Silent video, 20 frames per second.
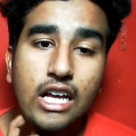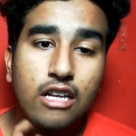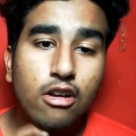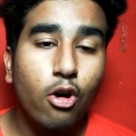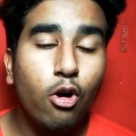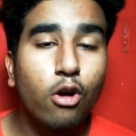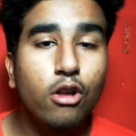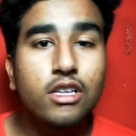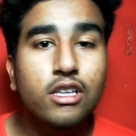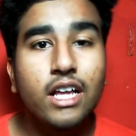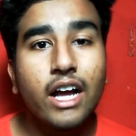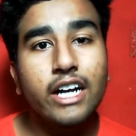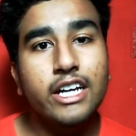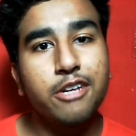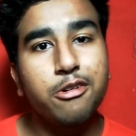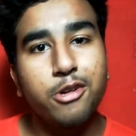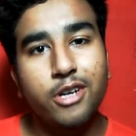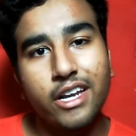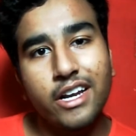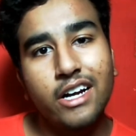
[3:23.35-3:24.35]
all that
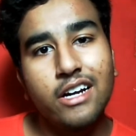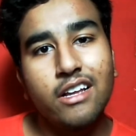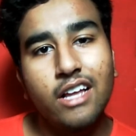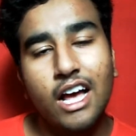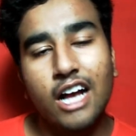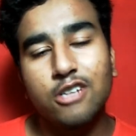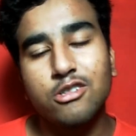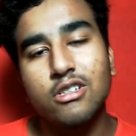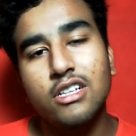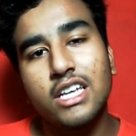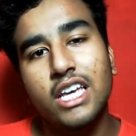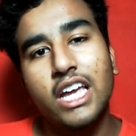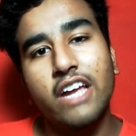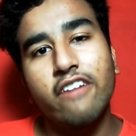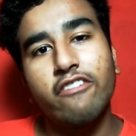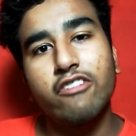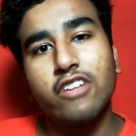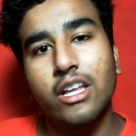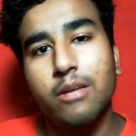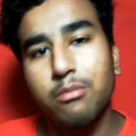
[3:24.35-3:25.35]
you did actually
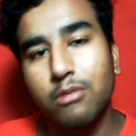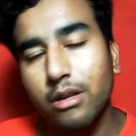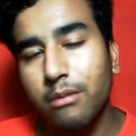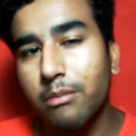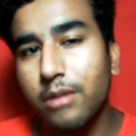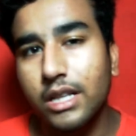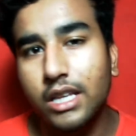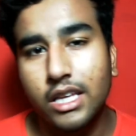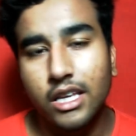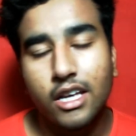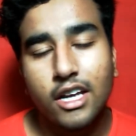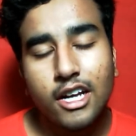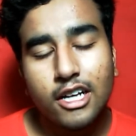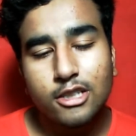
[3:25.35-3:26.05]
gave them the money.